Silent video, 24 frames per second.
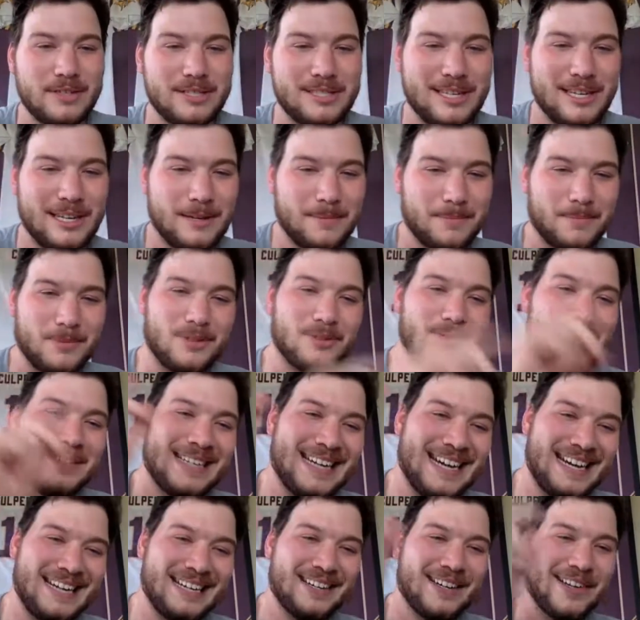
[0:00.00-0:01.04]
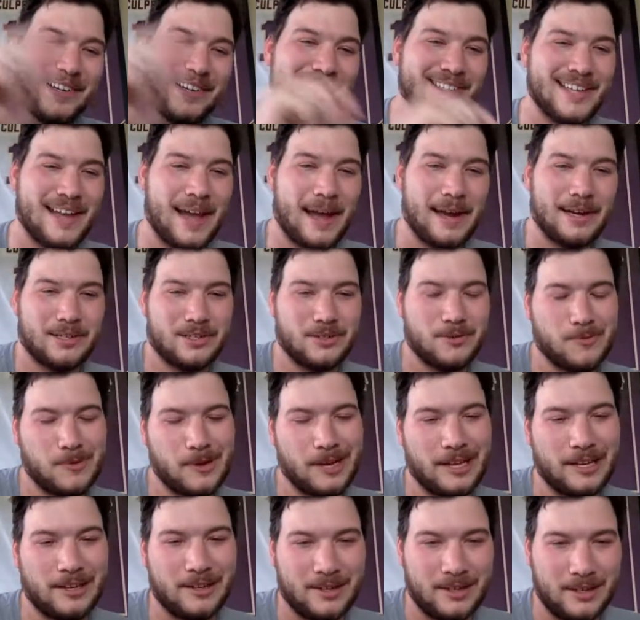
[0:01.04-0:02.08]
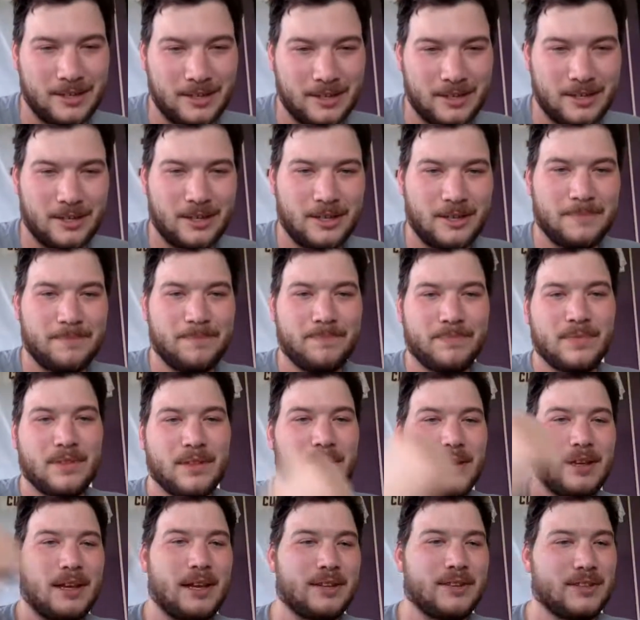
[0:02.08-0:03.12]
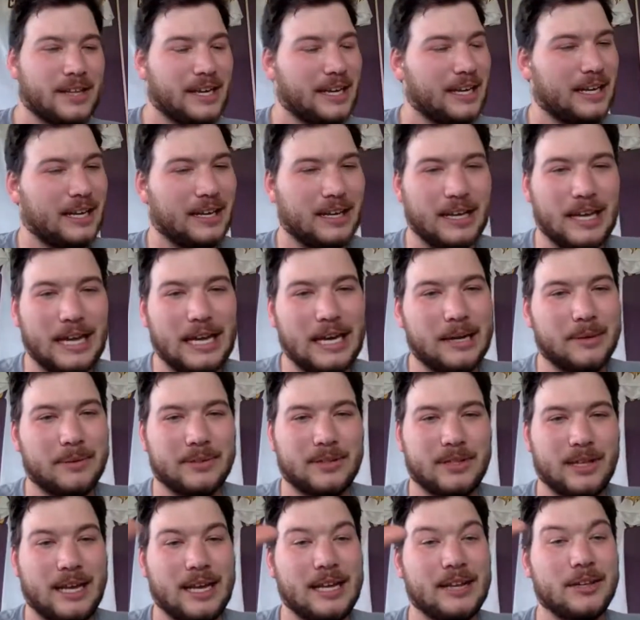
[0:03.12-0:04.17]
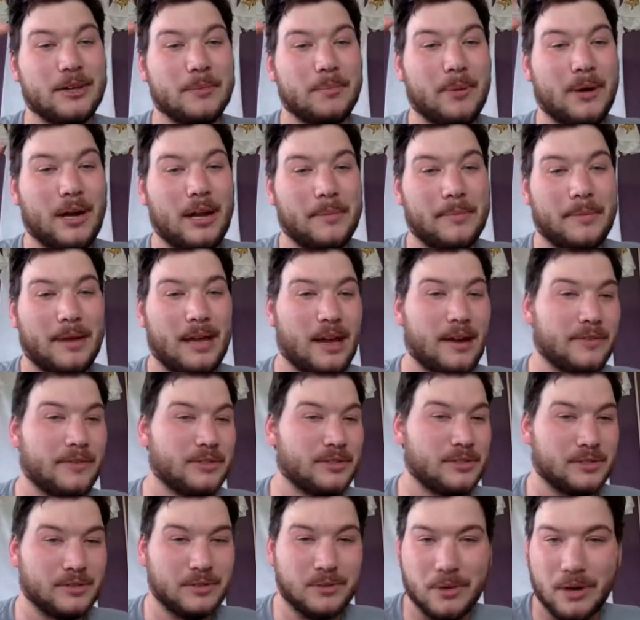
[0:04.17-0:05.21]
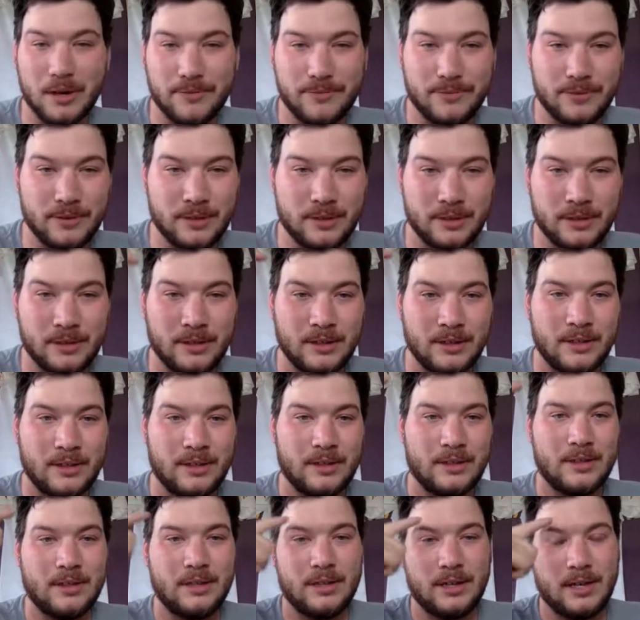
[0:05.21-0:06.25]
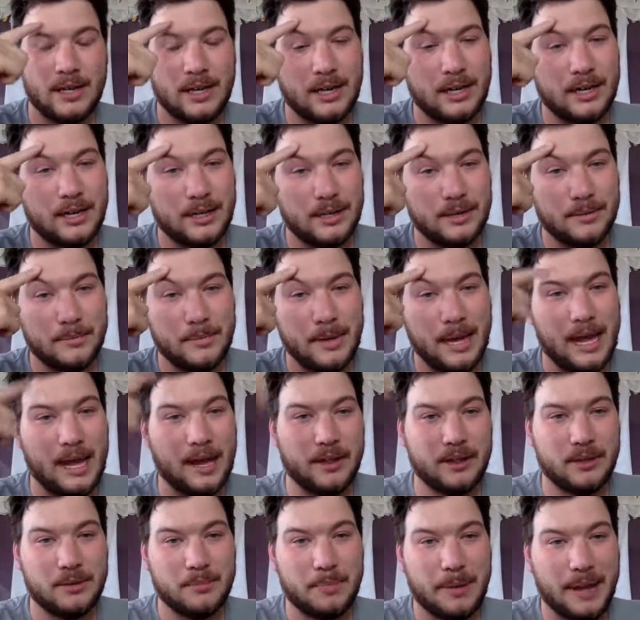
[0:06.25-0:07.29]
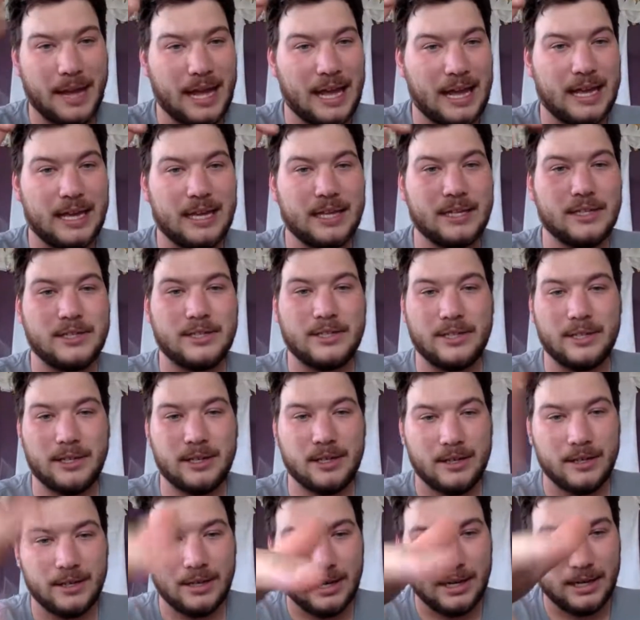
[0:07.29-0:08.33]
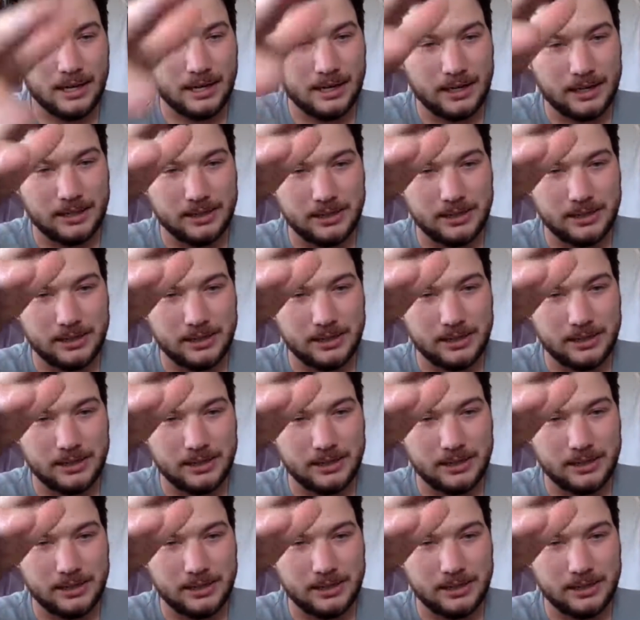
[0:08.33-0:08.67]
team. You needed a sack to win. It's like, and it was like in their prime, Everson Griffen, um, Alan Page, uh,